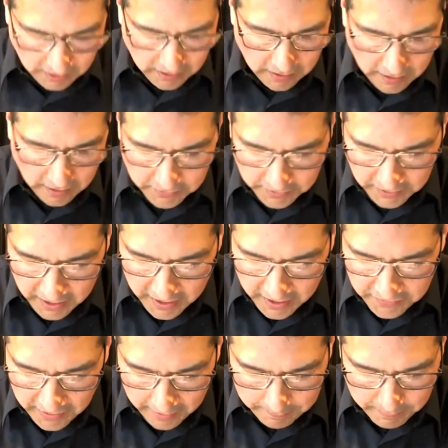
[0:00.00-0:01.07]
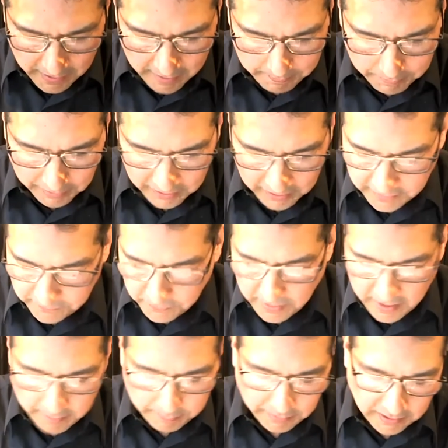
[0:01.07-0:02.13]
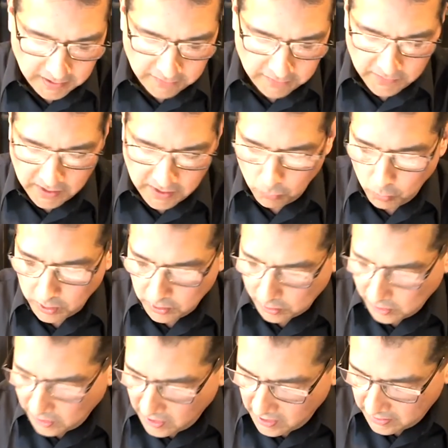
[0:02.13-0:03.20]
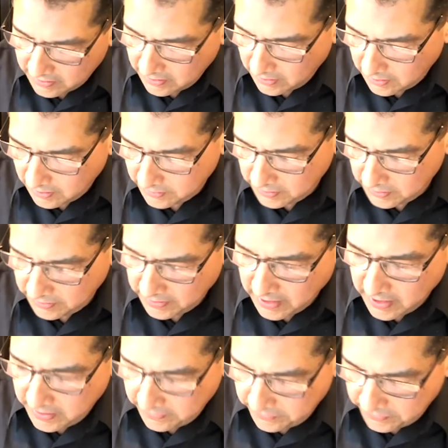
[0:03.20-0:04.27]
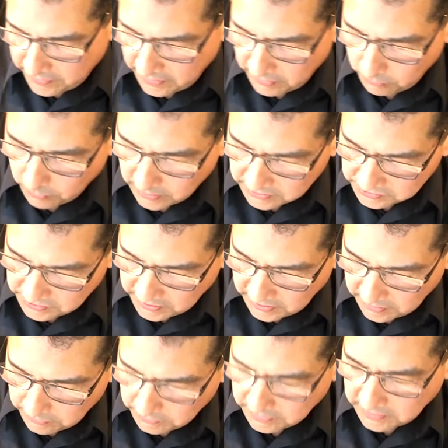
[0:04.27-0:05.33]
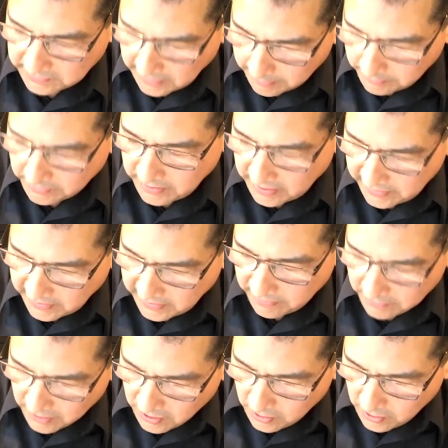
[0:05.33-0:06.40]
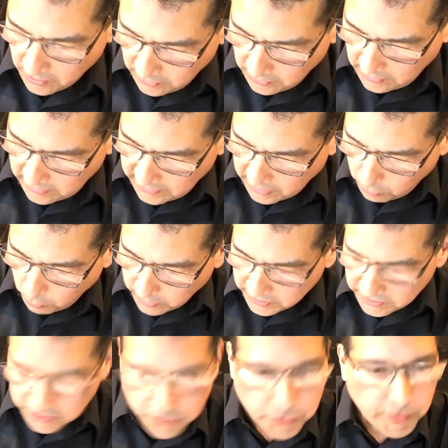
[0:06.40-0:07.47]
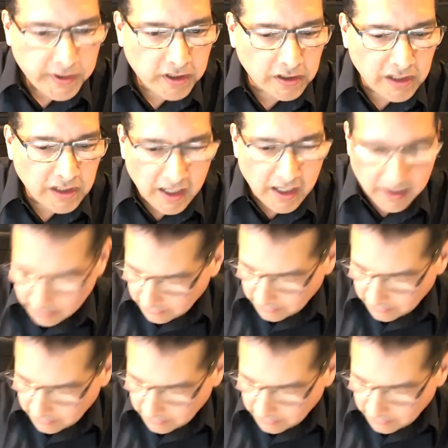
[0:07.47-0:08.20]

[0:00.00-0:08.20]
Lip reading: on the 9th, I believe 1 o'clock on the 9th was the time on that. Yeah. Yeah, 1 to 3 o'clock